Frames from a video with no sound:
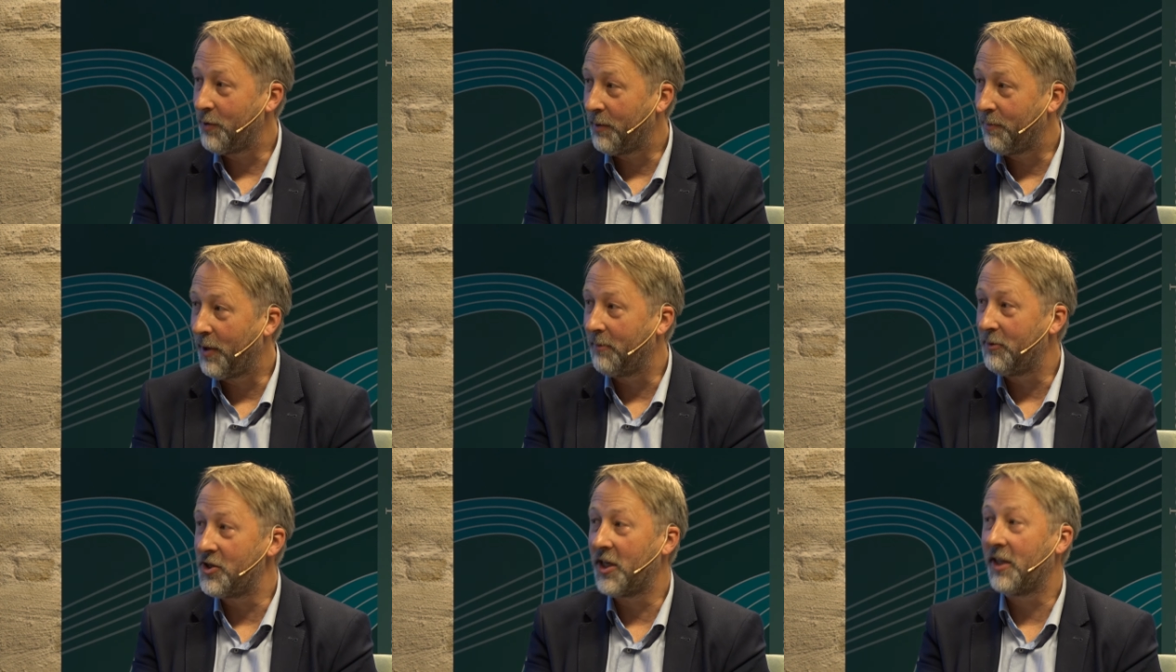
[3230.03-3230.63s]
We're
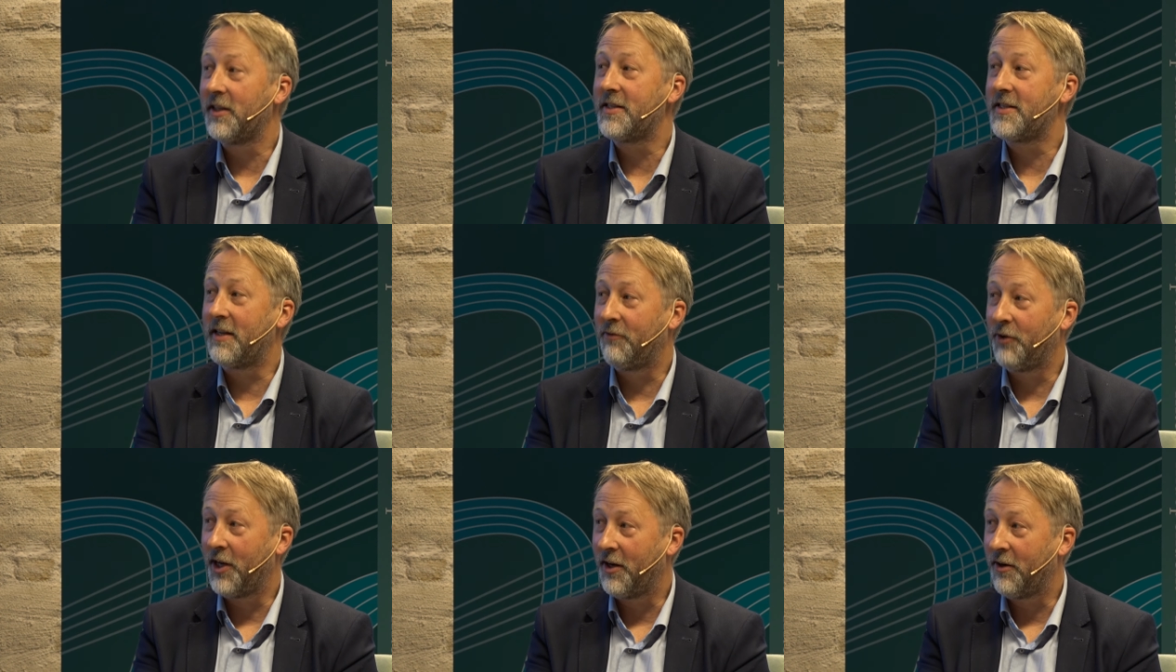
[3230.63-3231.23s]
publishing a list
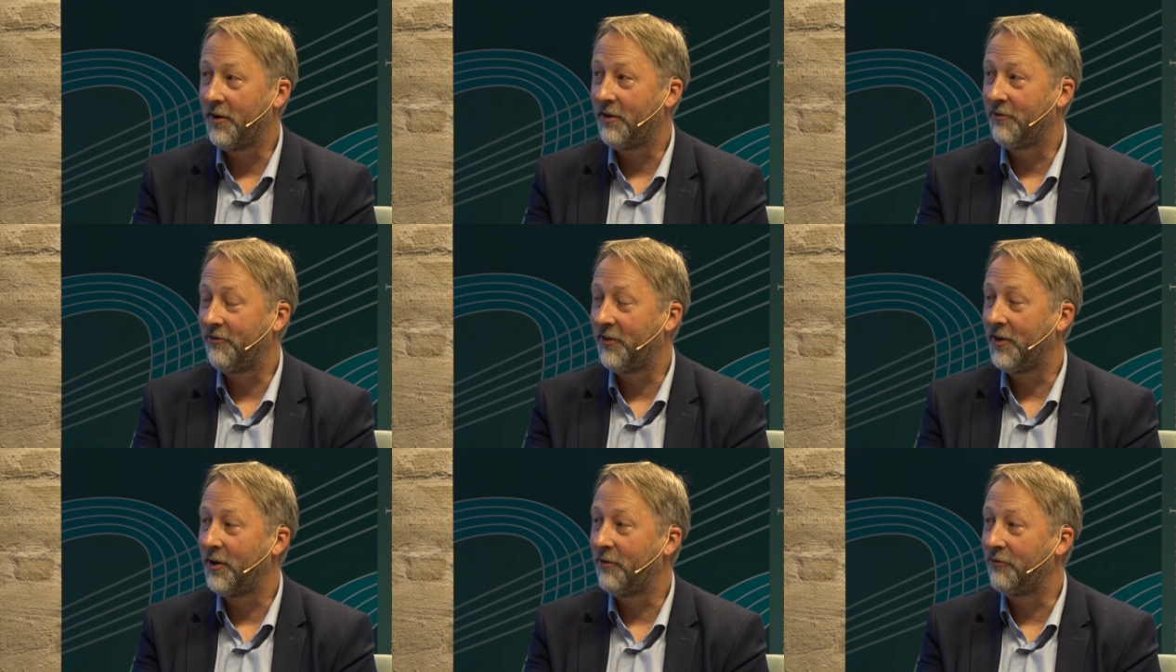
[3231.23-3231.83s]
every year
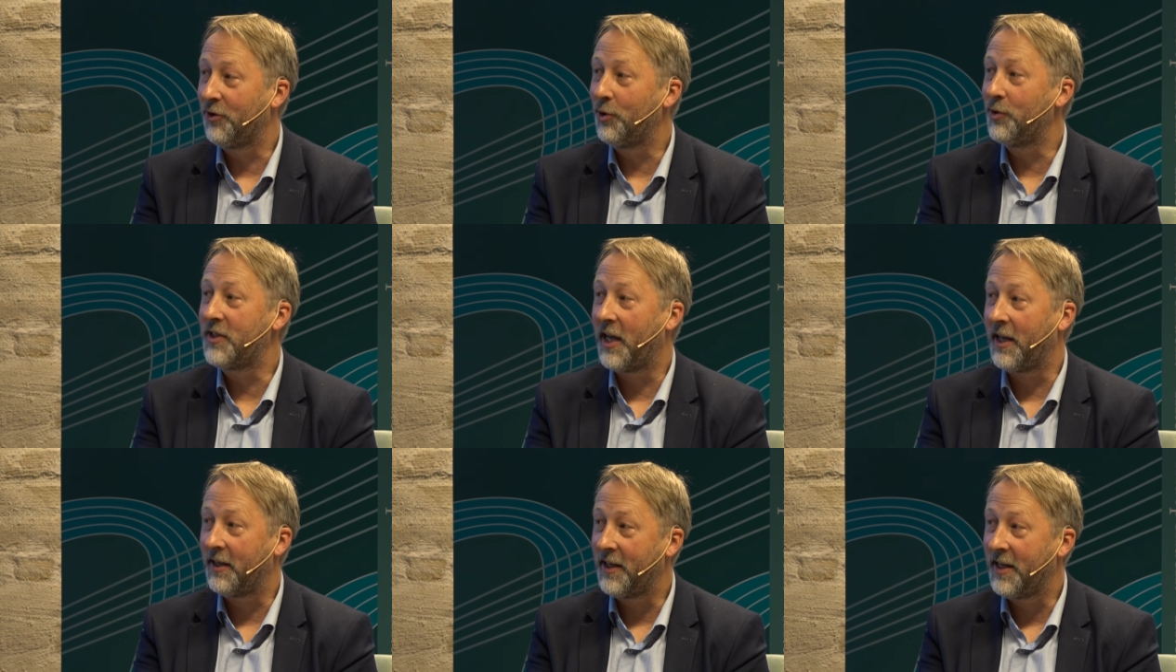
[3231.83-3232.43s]
of, of good
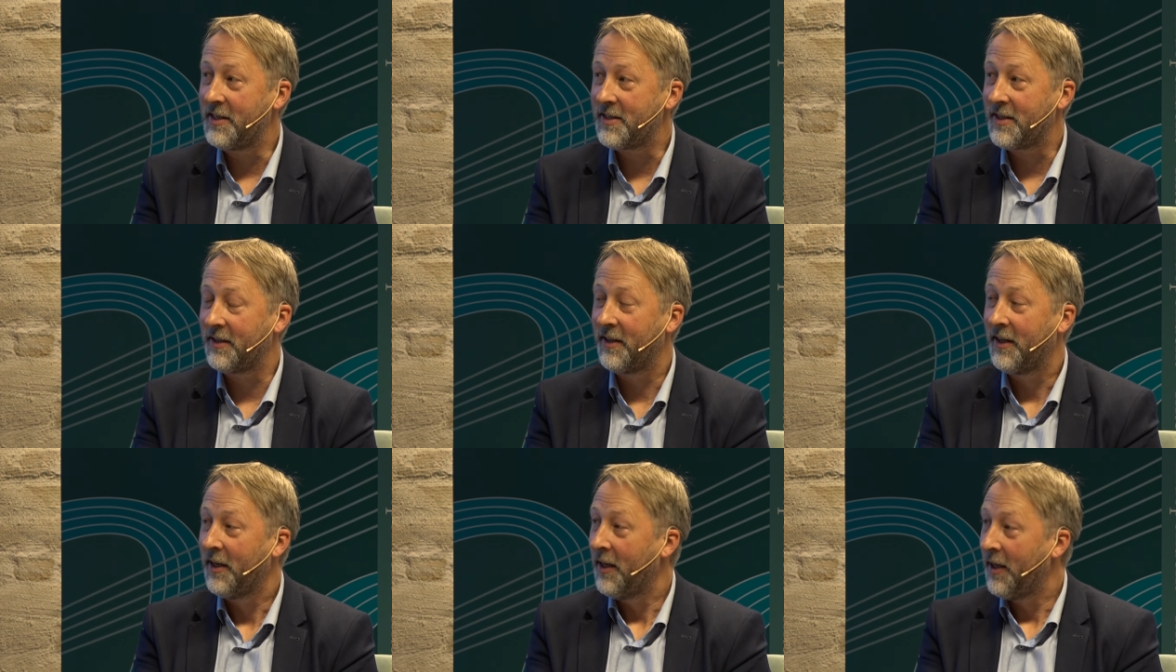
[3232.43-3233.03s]
candidates.
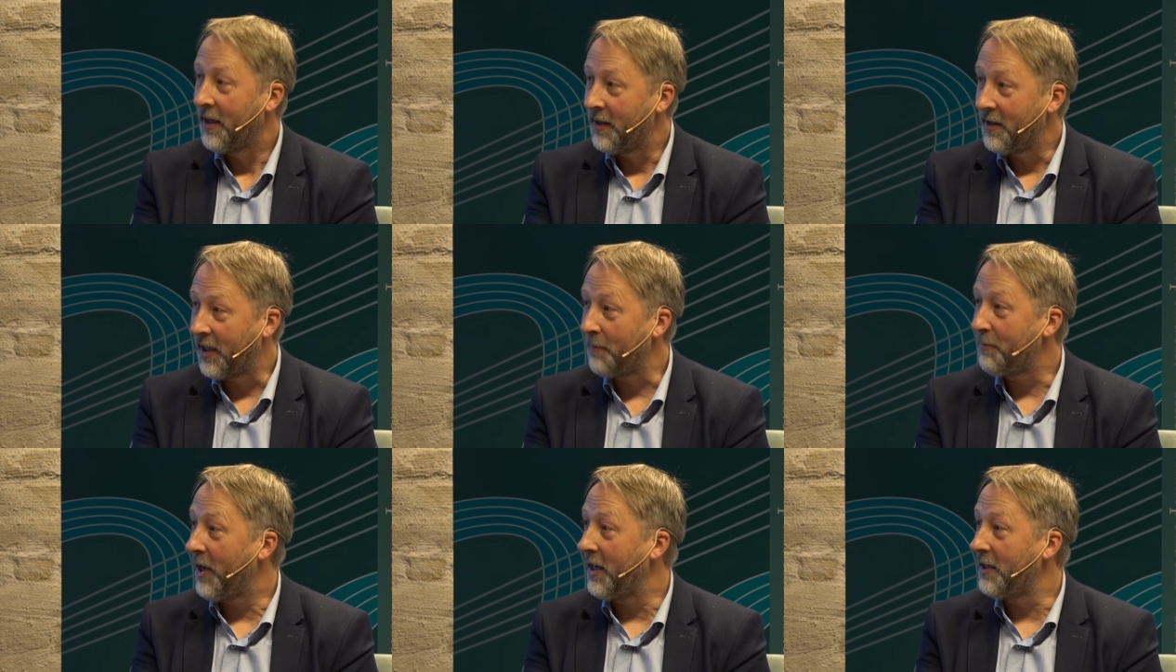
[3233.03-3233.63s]
And the
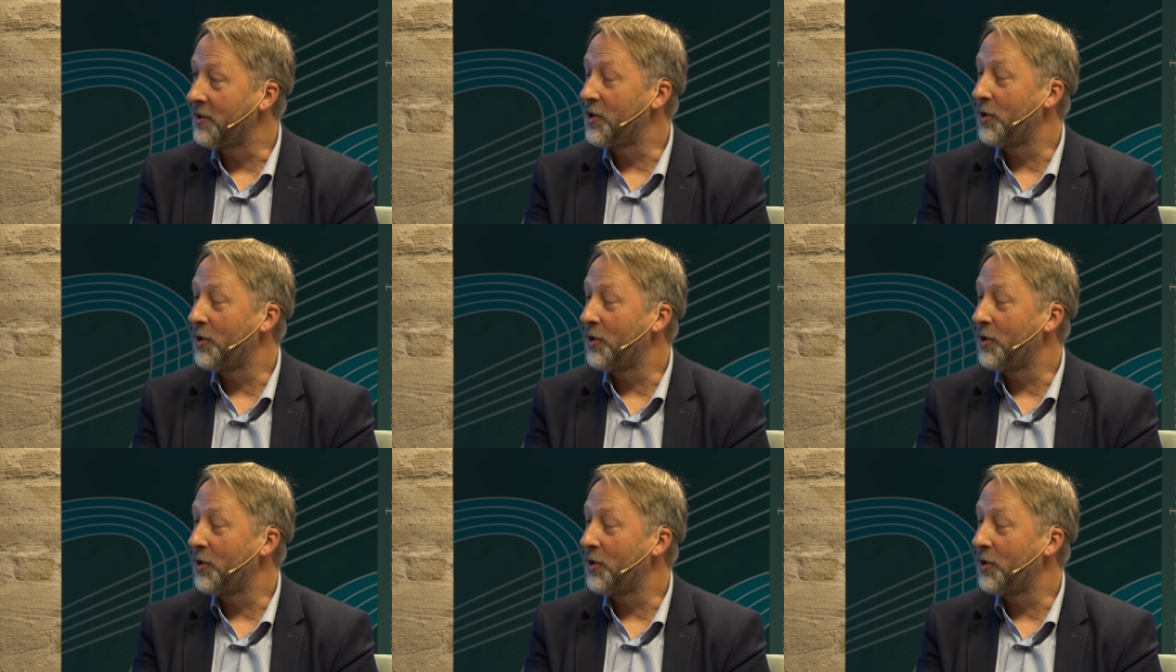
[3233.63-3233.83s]
campaign